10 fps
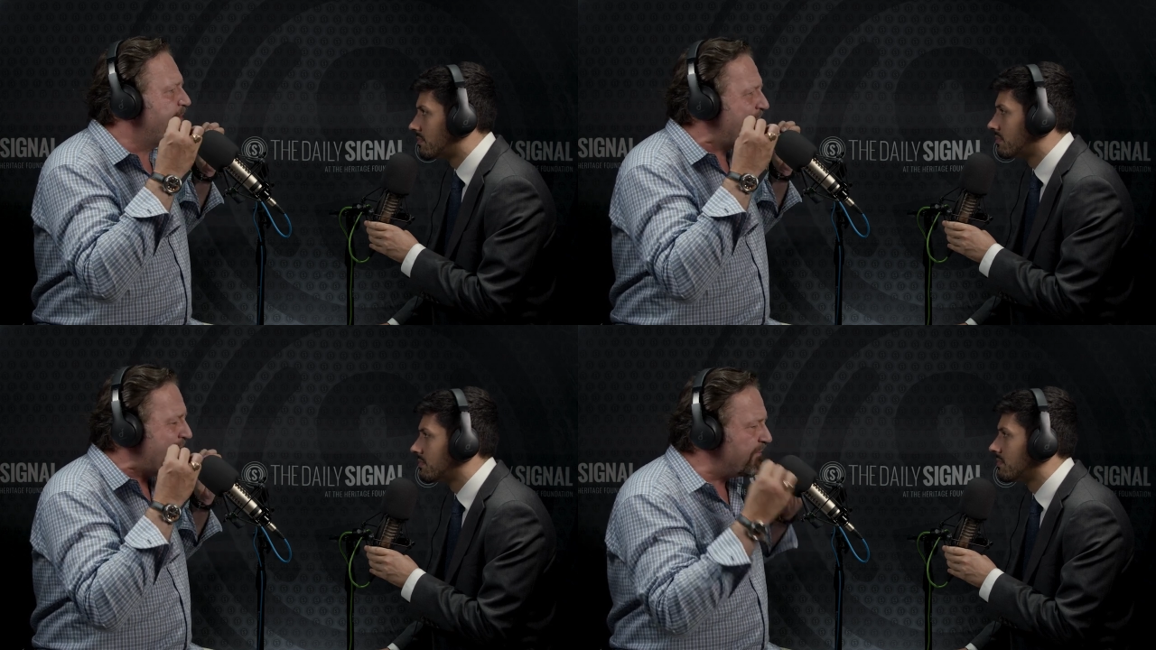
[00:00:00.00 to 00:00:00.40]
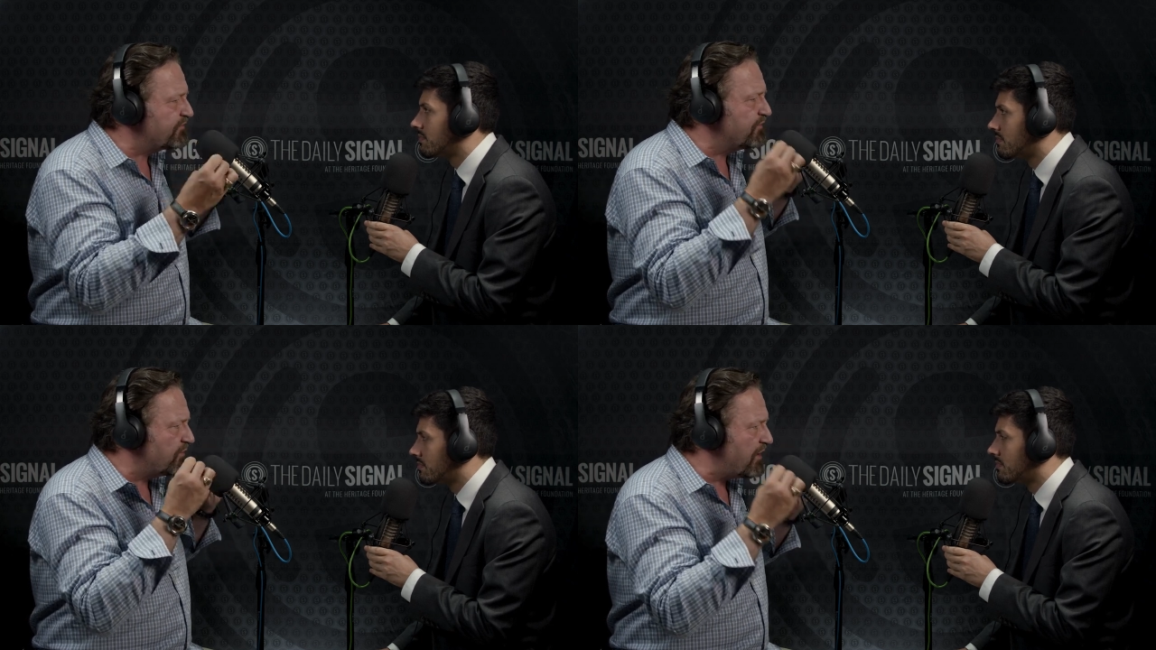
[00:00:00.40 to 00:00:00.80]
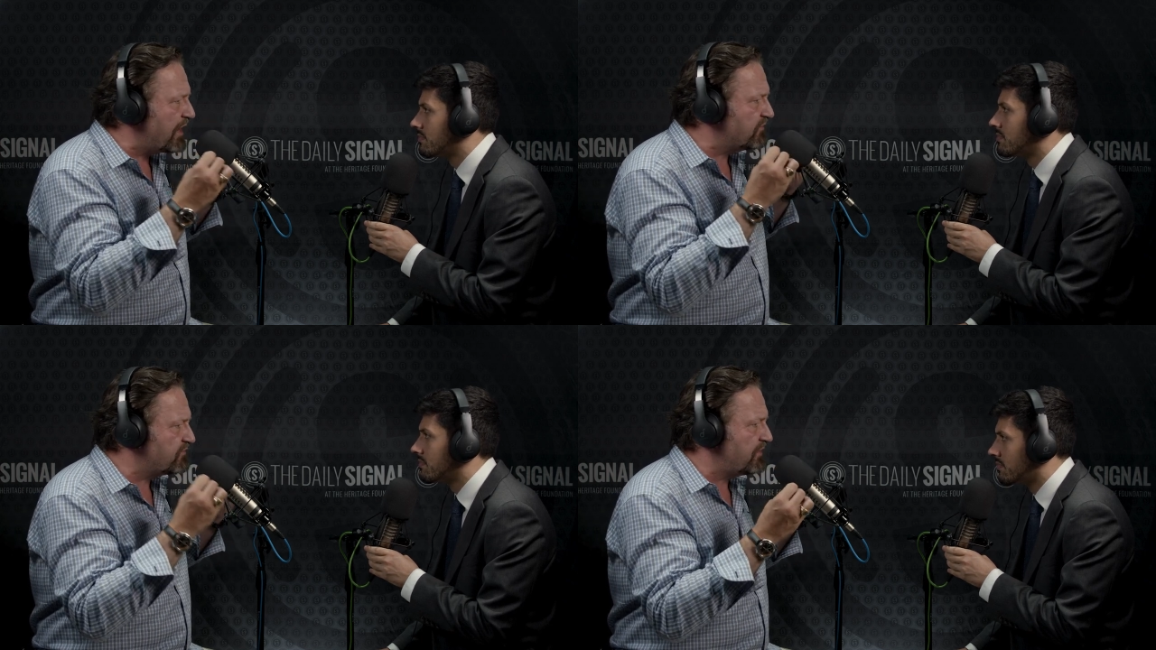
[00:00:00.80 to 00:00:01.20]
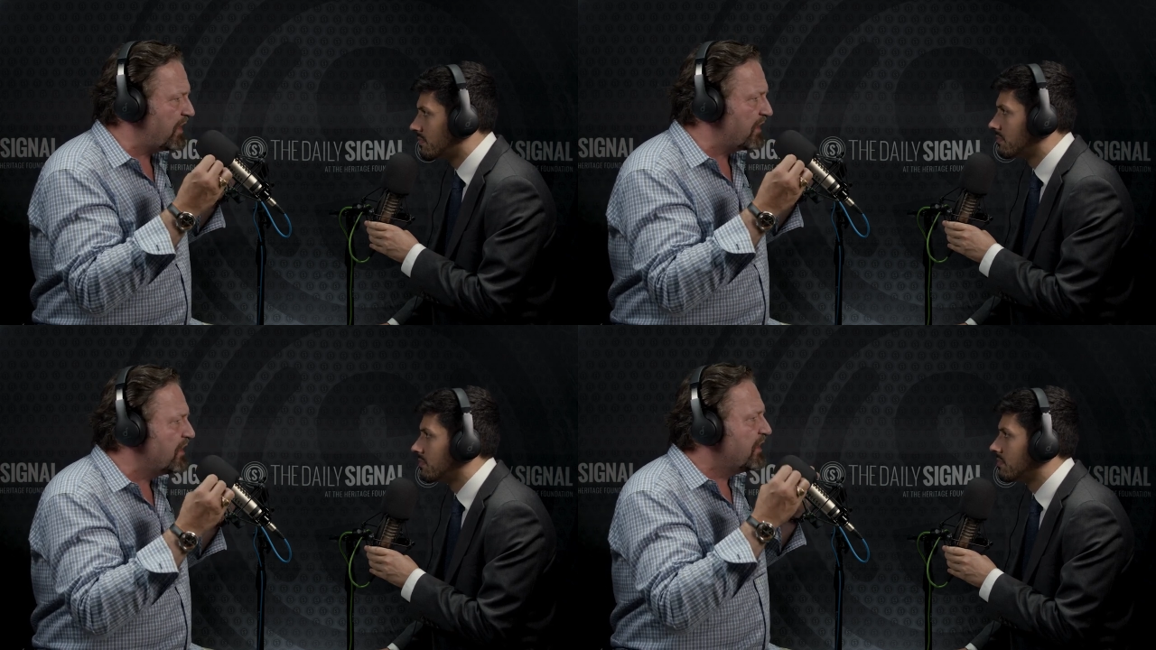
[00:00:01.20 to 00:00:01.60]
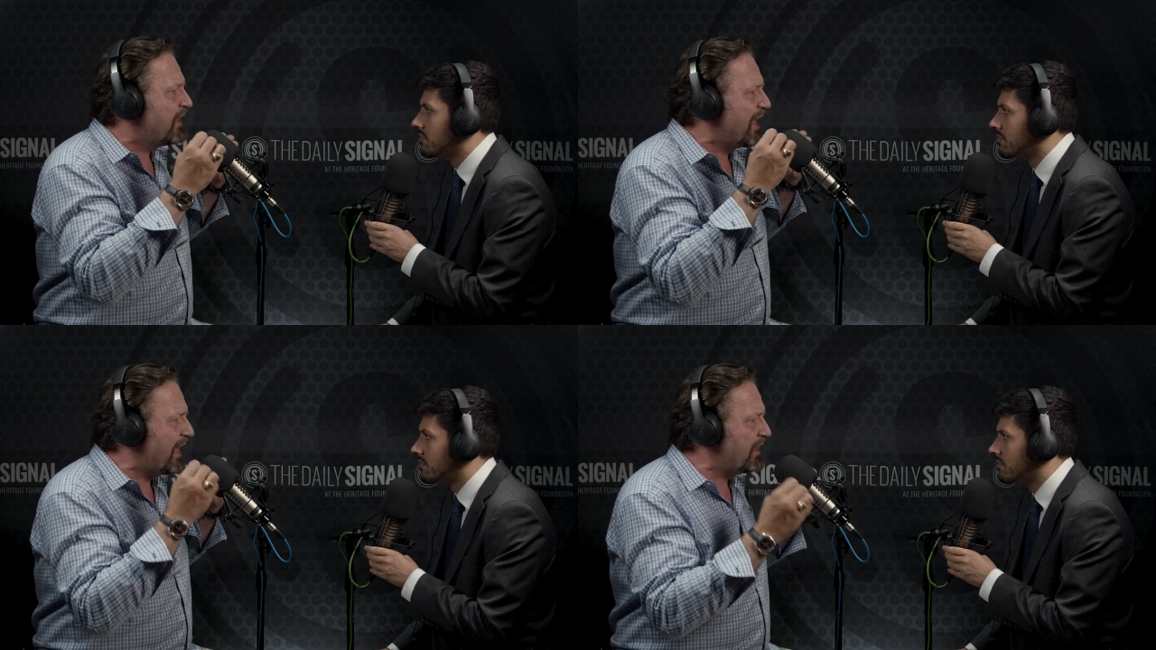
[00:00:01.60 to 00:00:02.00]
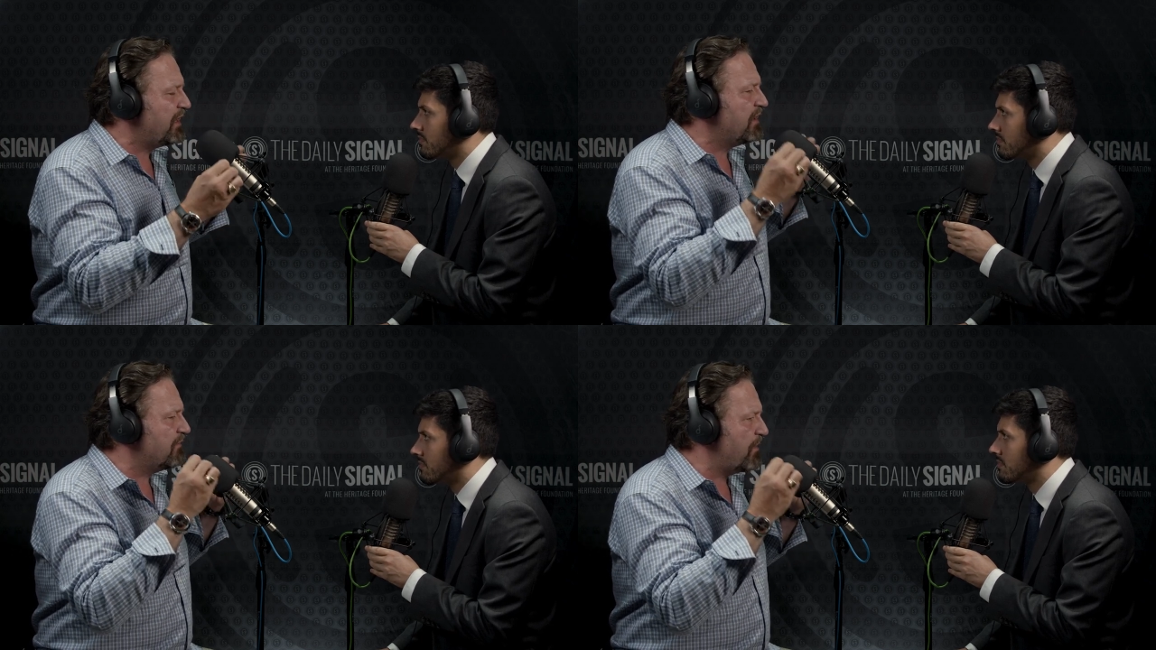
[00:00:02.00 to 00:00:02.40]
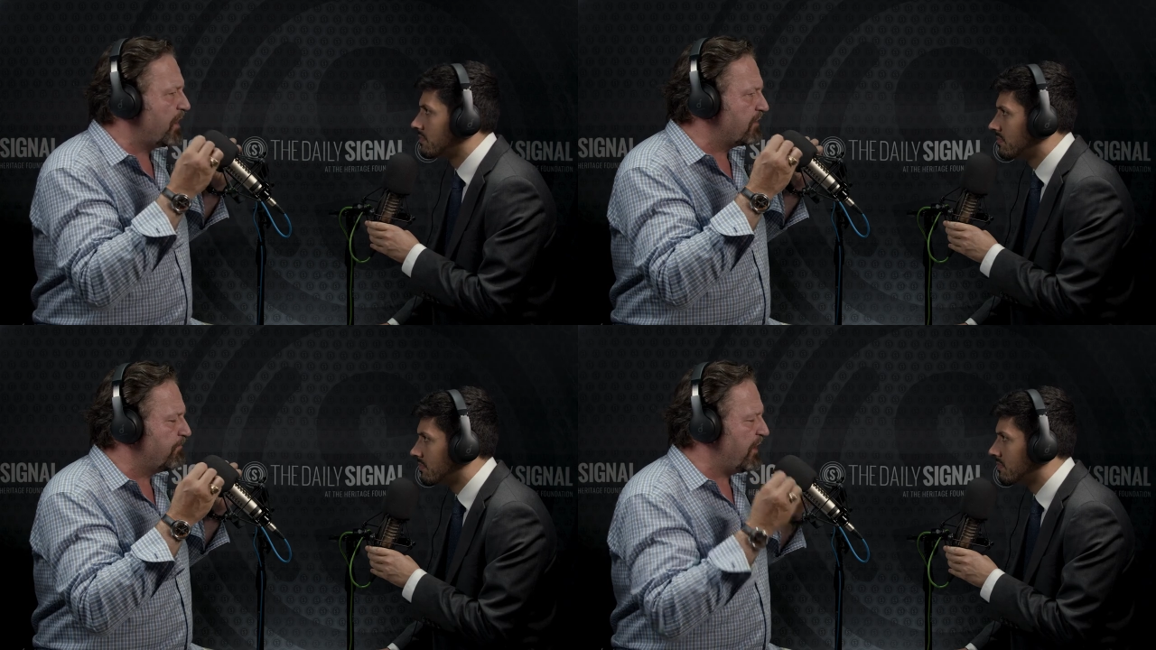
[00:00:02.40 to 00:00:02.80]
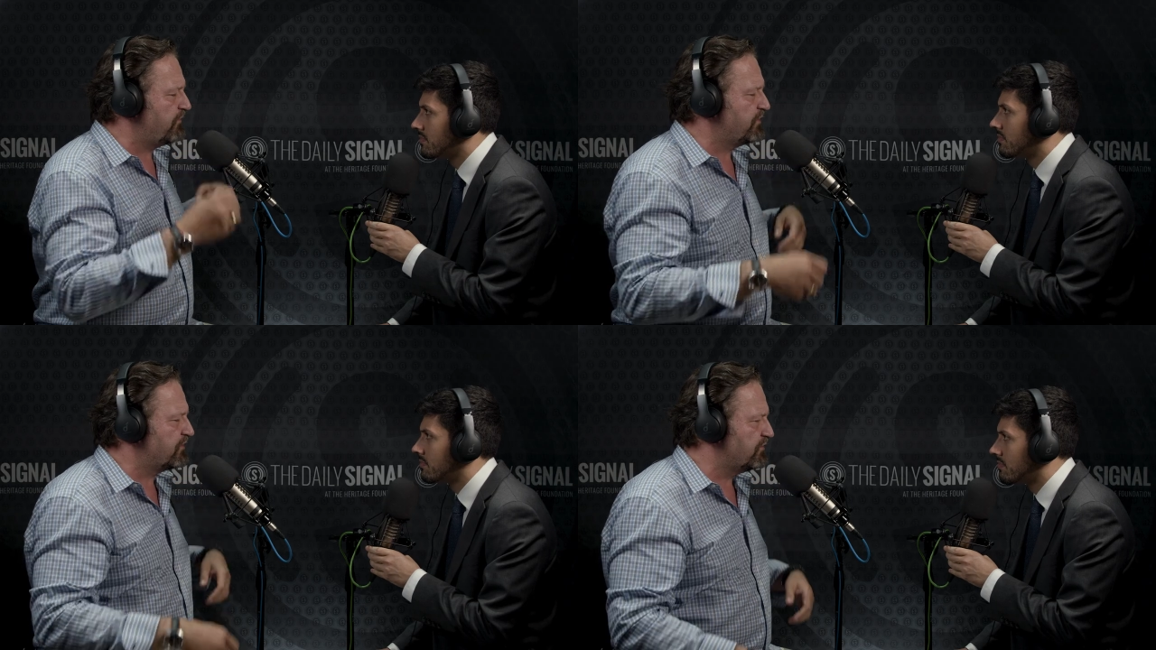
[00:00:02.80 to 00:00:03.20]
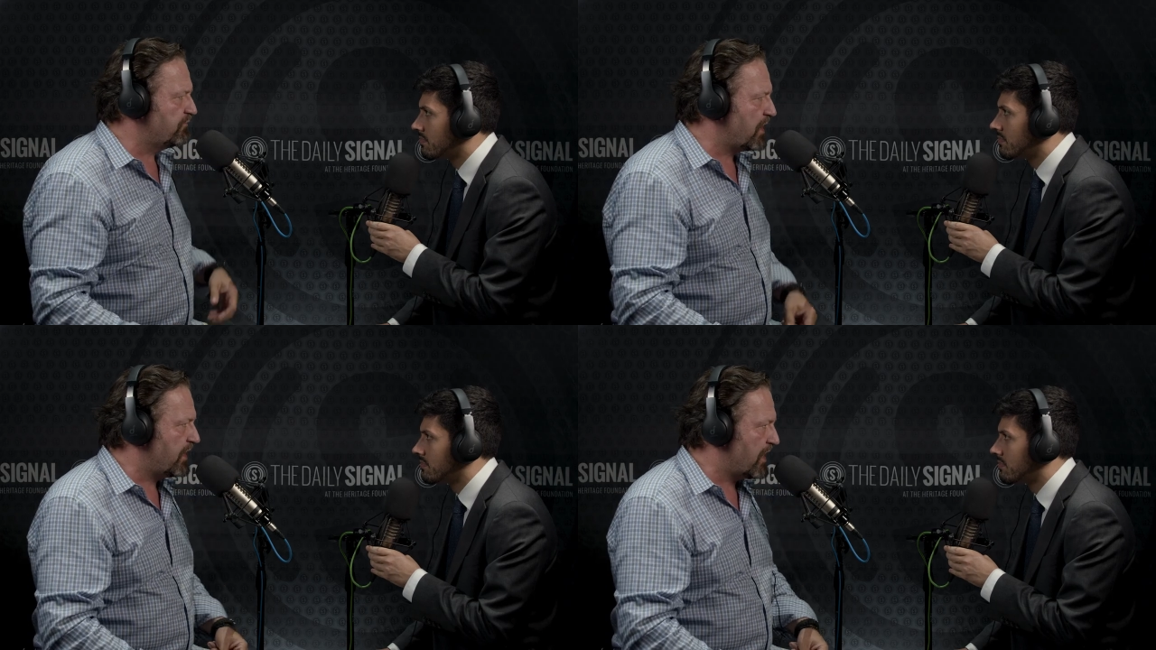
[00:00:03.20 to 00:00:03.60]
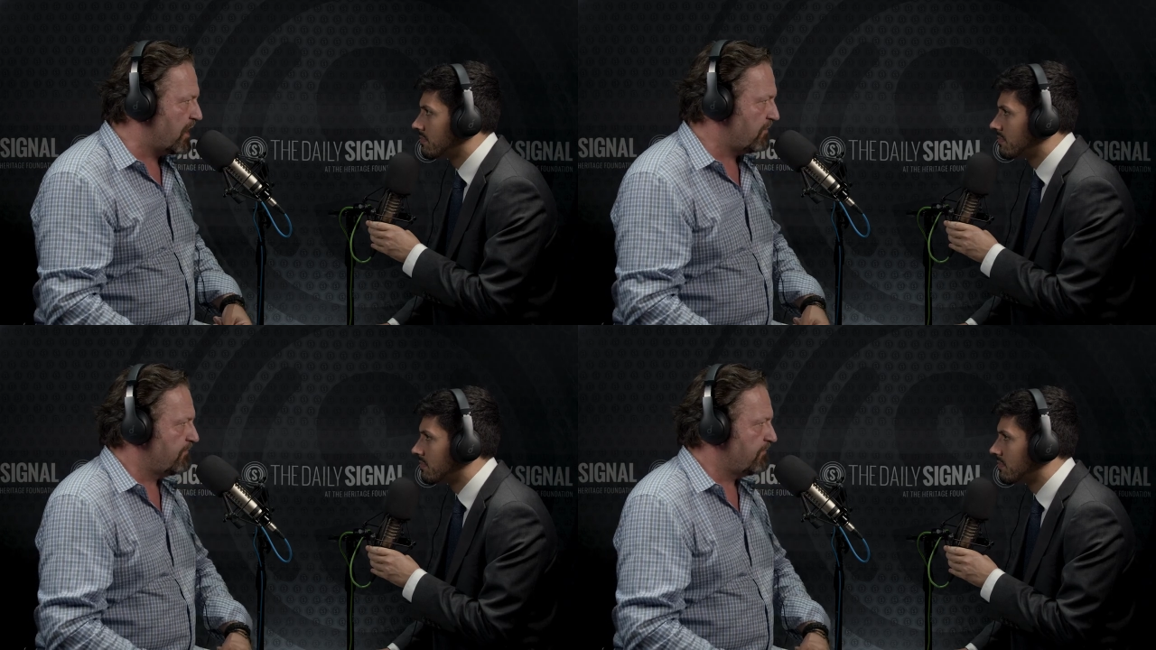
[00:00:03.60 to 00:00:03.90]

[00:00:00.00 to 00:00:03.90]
Speaker 1: perhaps the greatest thing any American patriot can do right